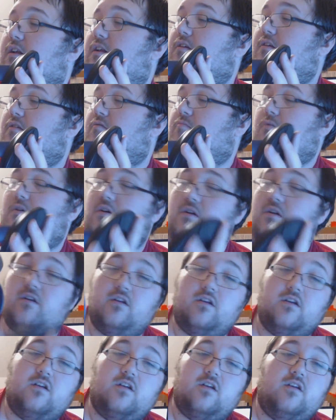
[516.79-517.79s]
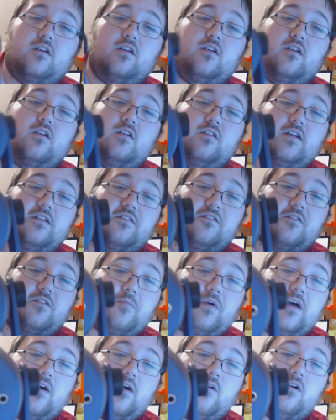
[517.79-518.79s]
that is, but that's the
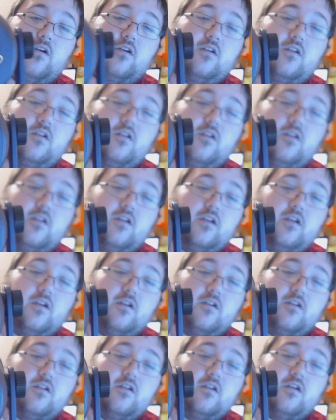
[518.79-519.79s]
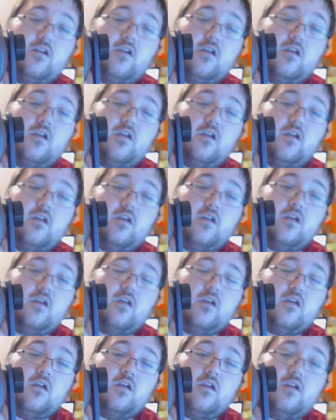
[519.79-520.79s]
power here.
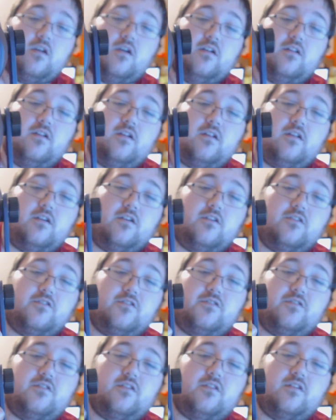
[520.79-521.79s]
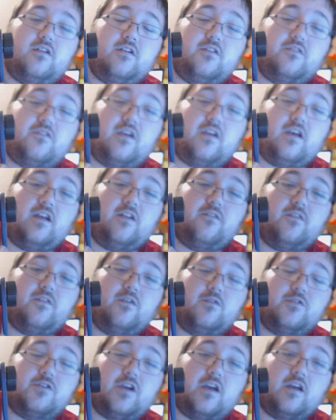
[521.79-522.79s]
And then here's a
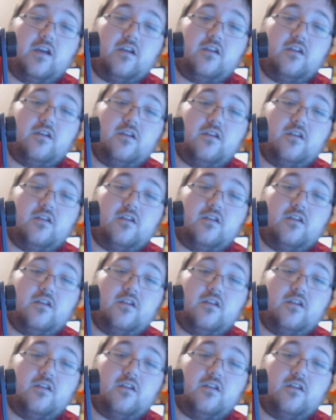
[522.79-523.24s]
headphone jack.